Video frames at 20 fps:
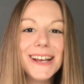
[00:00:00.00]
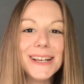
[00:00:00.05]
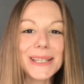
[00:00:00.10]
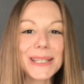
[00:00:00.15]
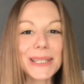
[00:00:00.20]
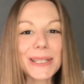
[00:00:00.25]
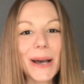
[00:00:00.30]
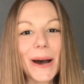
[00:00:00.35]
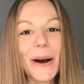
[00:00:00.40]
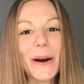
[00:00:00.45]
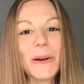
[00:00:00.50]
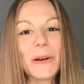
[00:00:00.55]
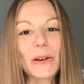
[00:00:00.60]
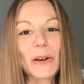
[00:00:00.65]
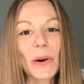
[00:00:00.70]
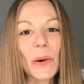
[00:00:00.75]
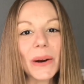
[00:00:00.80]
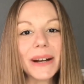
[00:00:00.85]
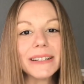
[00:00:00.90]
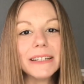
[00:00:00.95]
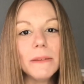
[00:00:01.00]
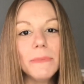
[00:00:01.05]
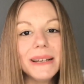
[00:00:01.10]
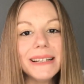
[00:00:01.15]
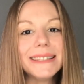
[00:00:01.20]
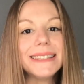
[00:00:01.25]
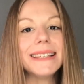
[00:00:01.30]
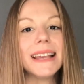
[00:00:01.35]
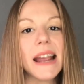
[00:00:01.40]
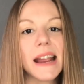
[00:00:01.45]
So you're going to
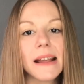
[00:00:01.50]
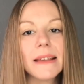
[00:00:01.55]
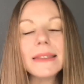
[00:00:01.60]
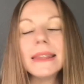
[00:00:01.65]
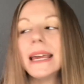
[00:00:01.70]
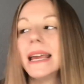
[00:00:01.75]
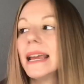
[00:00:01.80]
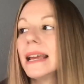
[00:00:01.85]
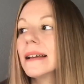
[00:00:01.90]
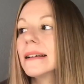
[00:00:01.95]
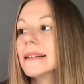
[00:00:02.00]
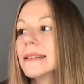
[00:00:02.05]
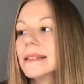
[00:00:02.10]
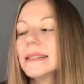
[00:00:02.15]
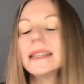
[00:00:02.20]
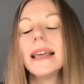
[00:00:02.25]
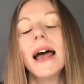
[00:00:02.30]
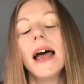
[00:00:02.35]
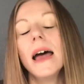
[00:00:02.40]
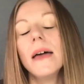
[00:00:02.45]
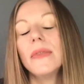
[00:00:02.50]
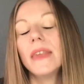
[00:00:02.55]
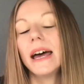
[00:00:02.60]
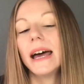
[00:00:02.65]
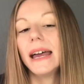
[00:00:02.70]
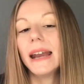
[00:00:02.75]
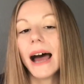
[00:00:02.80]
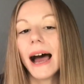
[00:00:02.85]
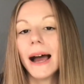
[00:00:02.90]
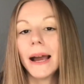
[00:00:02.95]
be seeing things
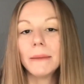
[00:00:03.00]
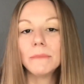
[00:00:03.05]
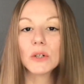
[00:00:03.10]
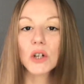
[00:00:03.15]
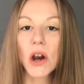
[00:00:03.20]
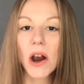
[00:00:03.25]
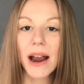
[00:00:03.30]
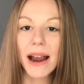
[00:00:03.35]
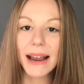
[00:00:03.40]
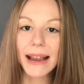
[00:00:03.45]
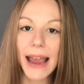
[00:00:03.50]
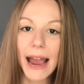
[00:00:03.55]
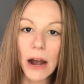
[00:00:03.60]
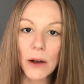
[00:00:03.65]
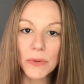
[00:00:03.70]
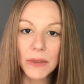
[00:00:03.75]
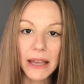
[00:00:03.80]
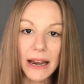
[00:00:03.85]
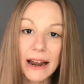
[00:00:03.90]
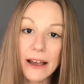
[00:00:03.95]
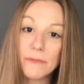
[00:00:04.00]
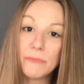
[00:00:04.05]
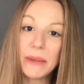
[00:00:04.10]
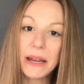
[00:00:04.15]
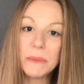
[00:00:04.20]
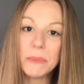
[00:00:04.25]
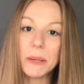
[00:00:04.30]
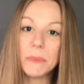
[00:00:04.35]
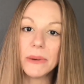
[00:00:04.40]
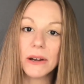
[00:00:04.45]
that I'm trying out that have
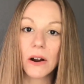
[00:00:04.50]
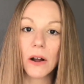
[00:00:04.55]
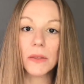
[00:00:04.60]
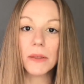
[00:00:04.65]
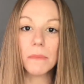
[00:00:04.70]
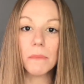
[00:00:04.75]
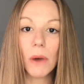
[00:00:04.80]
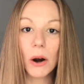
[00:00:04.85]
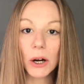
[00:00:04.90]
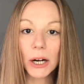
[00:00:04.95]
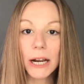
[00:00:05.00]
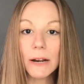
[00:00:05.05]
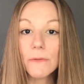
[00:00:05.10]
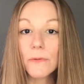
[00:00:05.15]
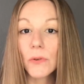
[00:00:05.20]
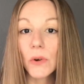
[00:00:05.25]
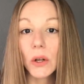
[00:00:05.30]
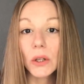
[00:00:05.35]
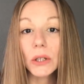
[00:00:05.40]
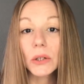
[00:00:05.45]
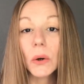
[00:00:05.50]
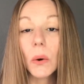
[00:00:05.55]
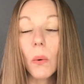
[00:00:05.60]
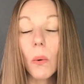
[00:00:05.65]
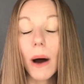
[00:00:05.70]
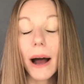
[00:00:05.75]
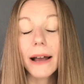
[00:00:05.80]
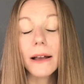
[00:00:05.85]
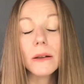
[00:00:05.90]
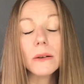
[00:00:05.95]
maybe been on the market for a little
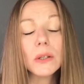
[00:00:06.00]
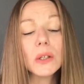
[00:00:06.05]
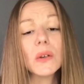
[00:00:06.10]
while,